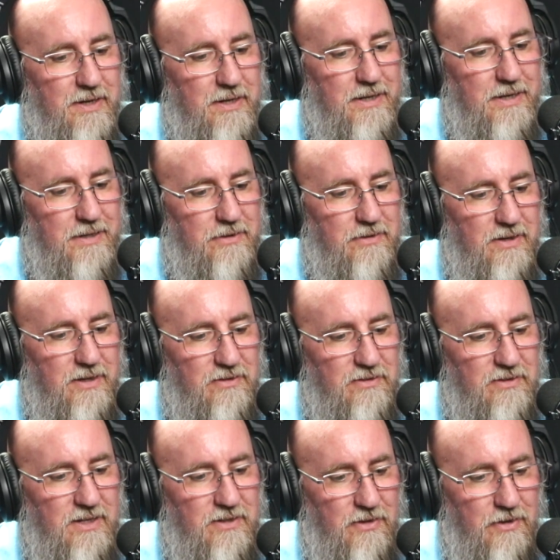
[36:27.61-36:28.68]
And
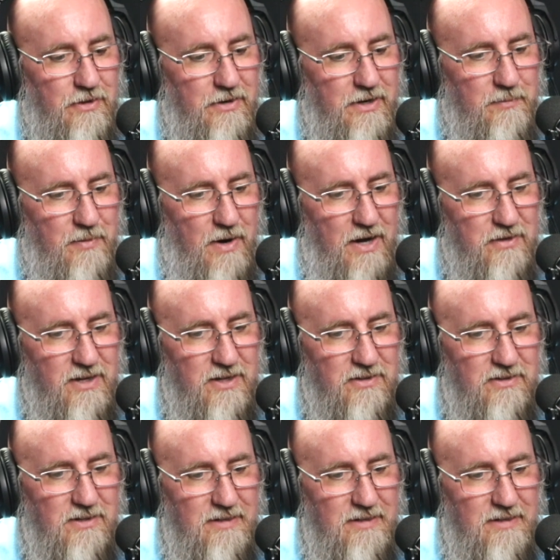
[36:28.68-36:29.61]
it's a learning process.